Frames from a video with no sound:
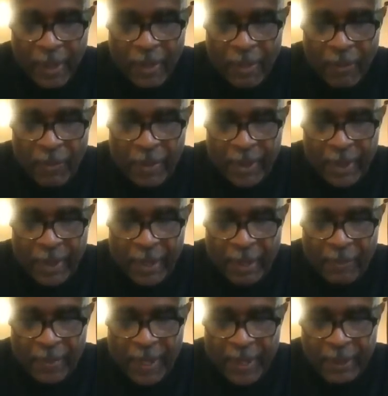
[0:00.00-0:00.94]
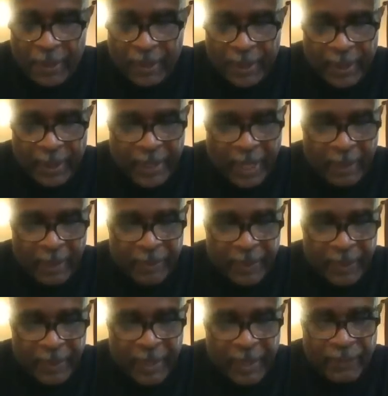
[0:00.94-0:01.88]
when the Kemites did not
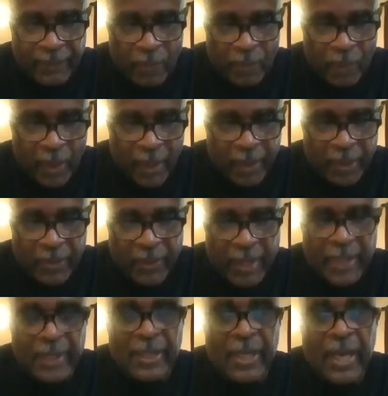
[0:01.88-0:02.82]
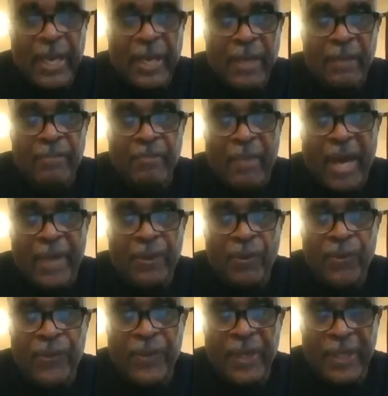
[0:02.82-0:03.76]
believe in one great God,
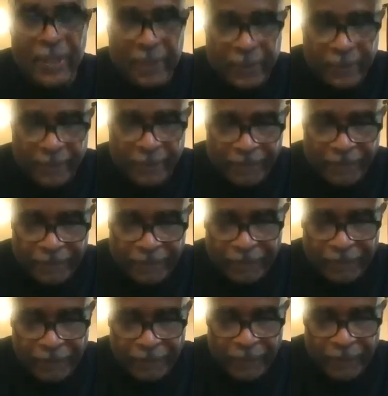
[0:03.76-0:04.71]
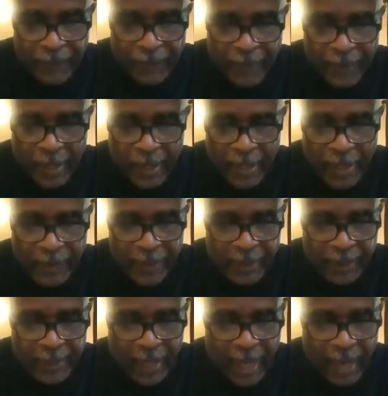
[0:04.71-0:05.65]
monotheism.
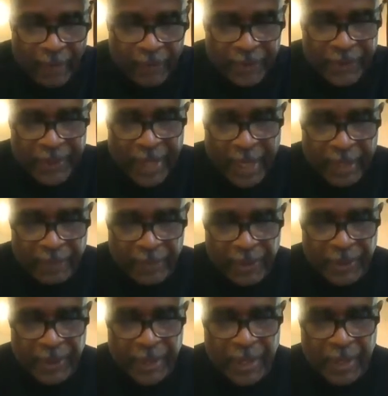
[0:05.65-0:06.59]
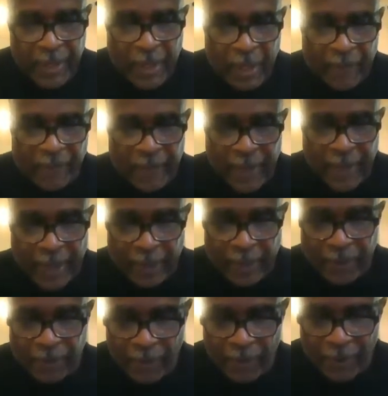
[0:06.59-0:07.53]
This God was nameless,
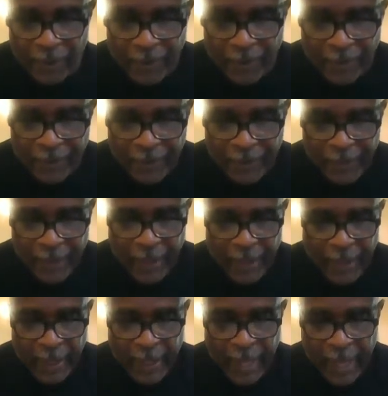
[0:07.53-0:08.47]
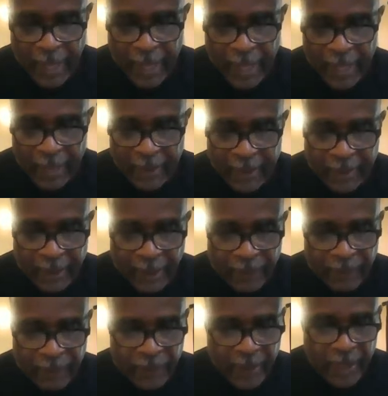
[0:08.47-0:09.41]
incomprehensible, and
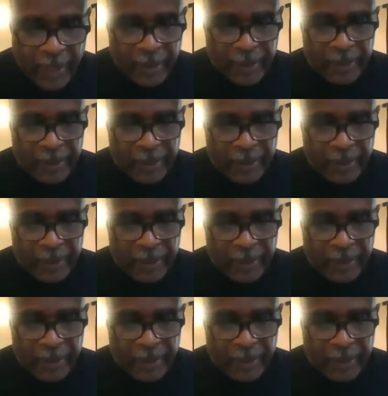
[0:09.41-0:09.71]
self-created."